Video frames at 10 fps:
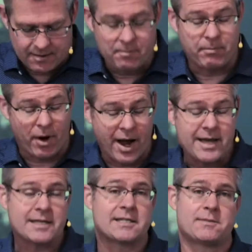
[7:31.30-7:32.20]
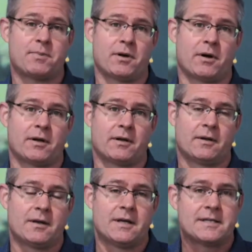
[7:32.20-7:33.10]
by his Spirit,
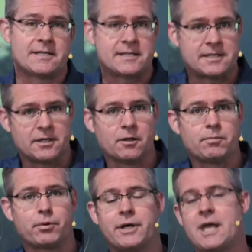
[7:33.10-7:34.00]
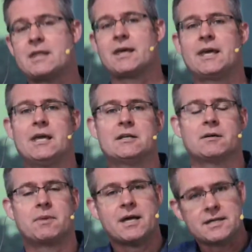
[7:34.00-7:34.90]
still bringing the kingdom,
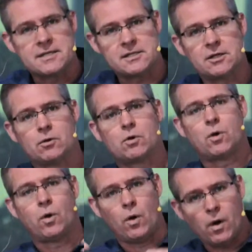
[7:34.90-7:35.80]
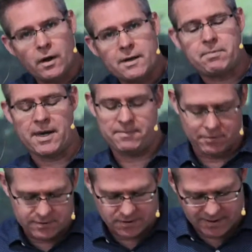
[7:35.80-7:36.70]
still calling people
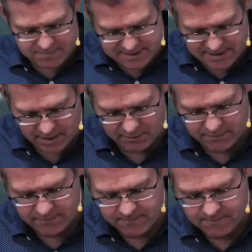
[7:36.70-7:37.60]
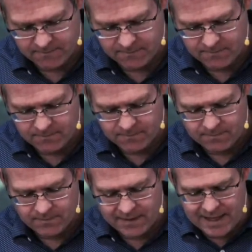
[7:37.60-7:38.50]
to himself.
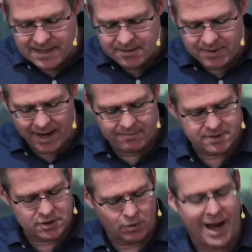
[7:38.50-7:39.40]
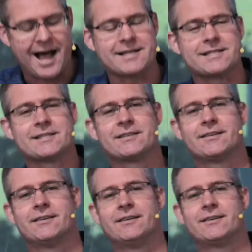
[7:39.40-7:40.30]
The kingdom comes to us,
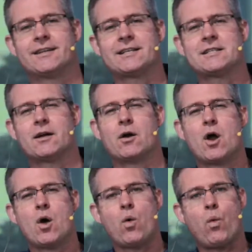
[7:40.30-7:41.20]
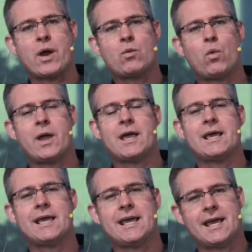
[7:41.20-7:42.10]
doesn't it? When we
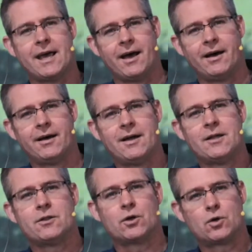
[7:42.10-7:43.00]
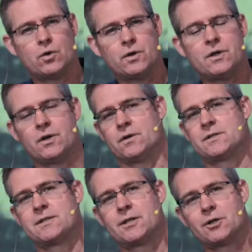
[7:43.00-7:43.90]
hear the good news,
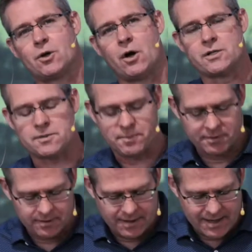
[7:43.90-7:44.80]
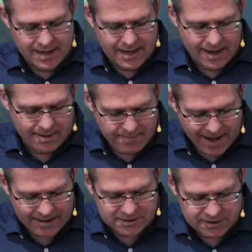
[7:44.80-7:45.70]
the gospel
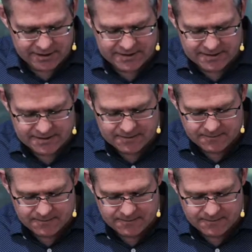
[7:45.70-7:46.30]
about Jesus.